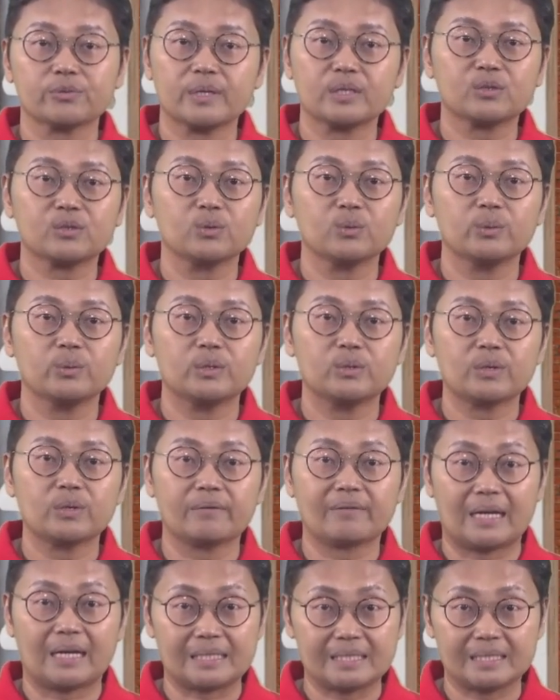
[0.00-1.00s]
tool, we do have
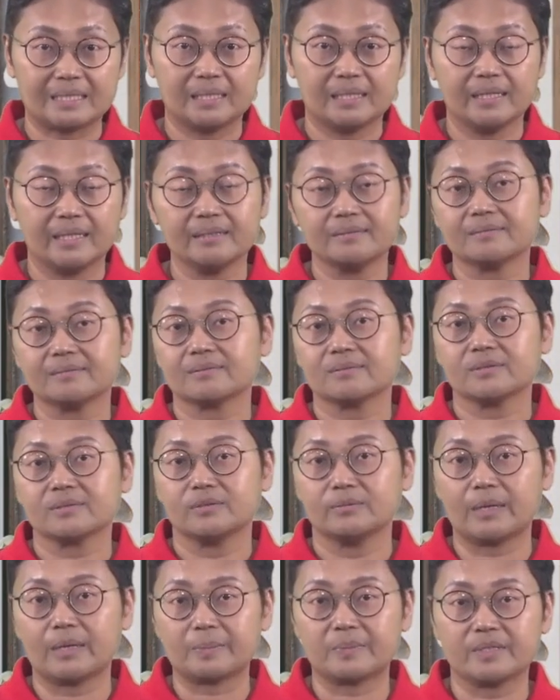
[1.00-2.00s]
Articulate,
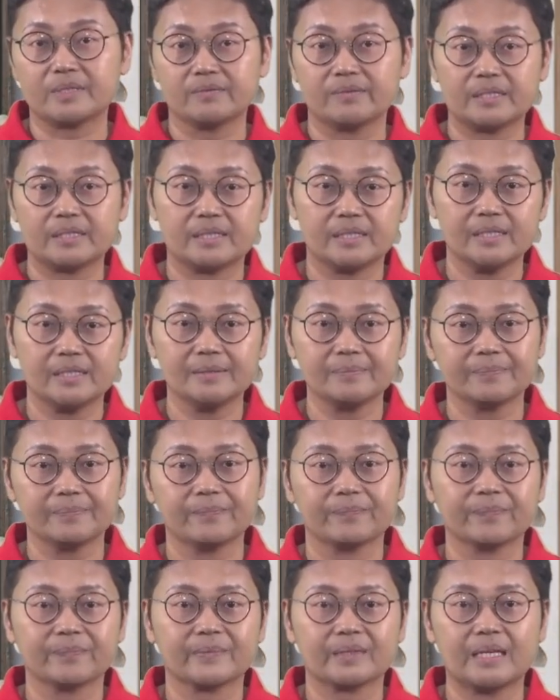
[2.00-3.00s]
Raptivity.
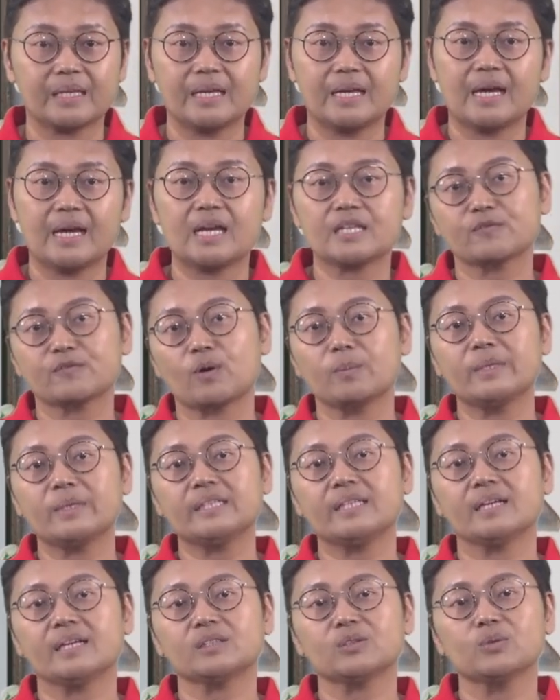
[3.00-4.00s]
As for
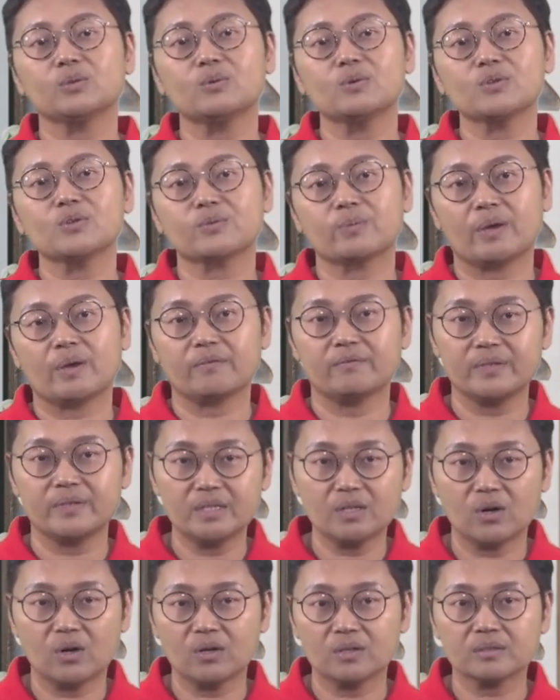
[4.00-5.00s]
media tools, we have
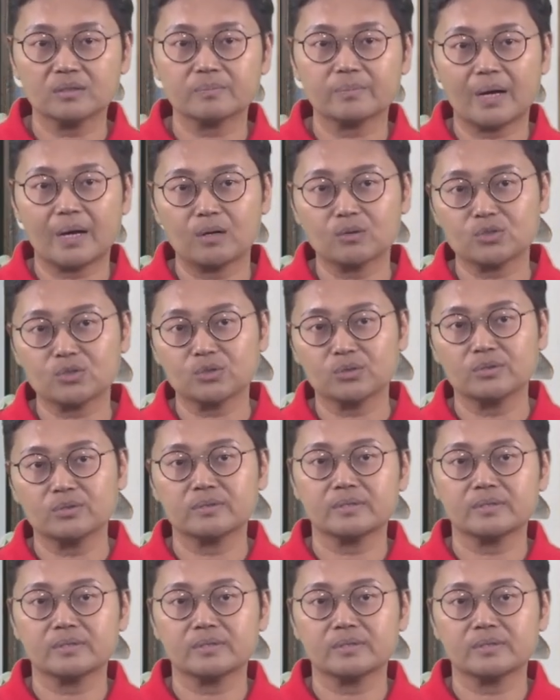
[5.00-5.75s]
Vion, Powtoon,